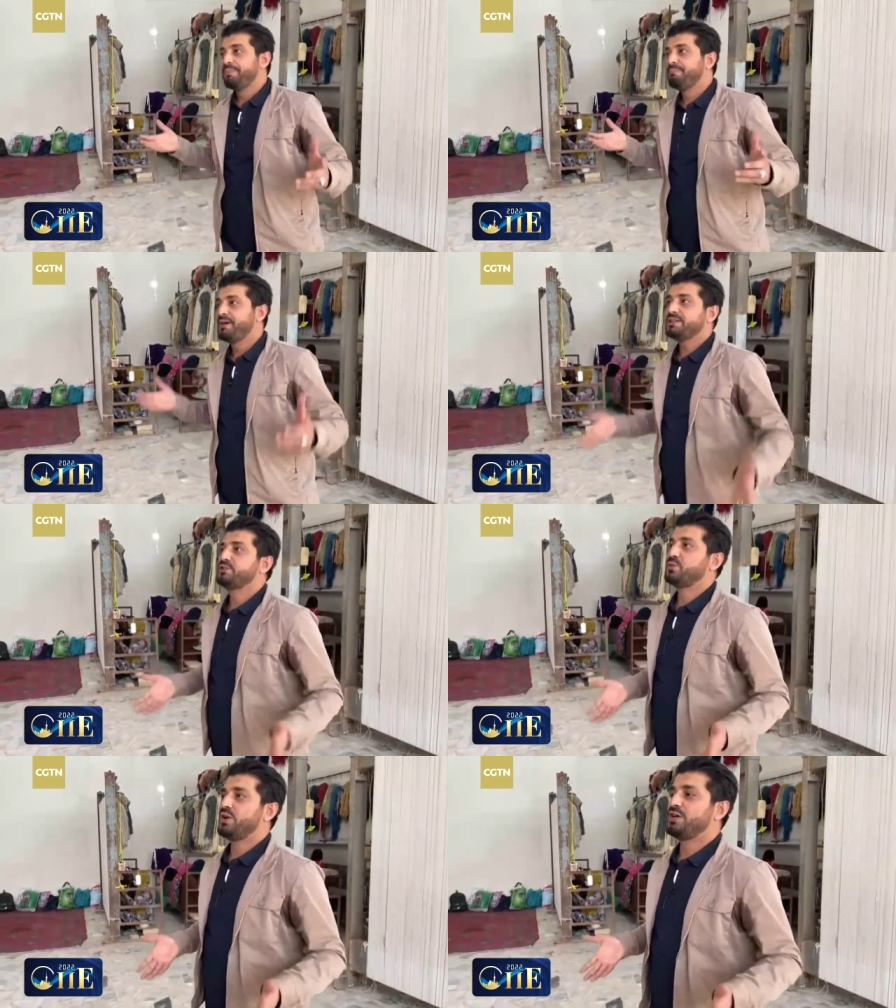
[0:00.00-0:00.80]
this
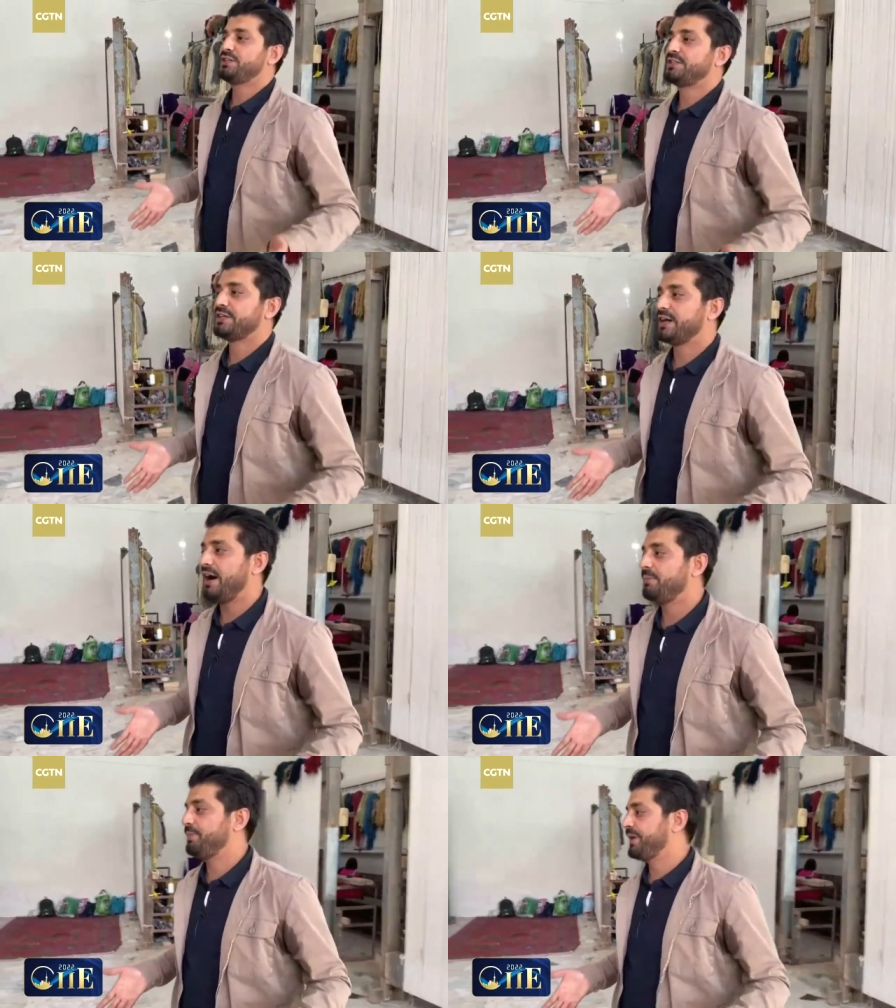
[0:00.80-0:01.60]
was the
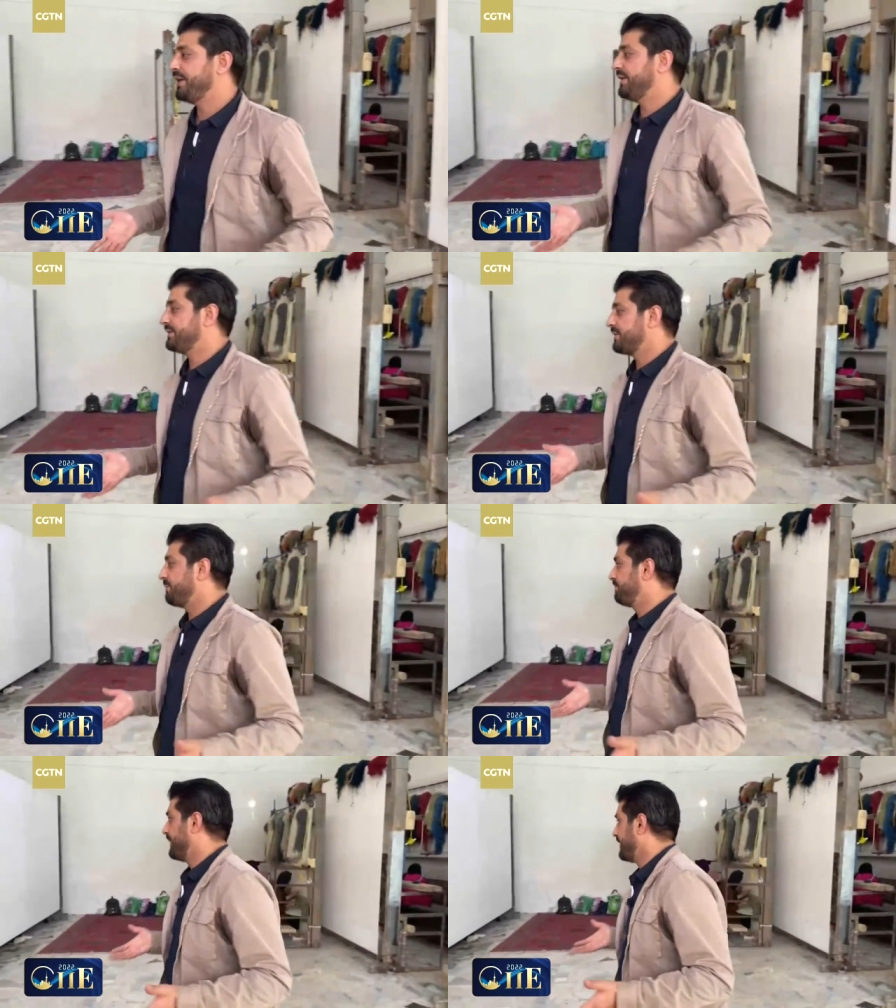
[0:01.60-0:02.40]
carpet
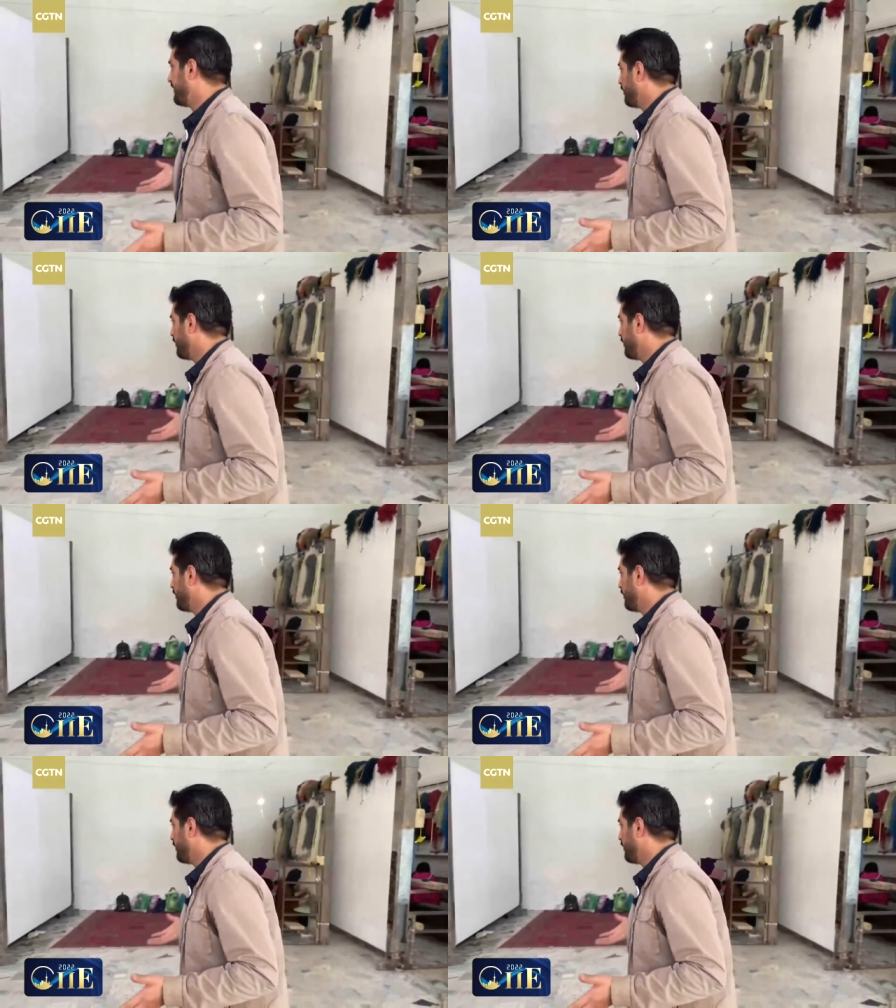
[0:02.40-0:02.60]
uh,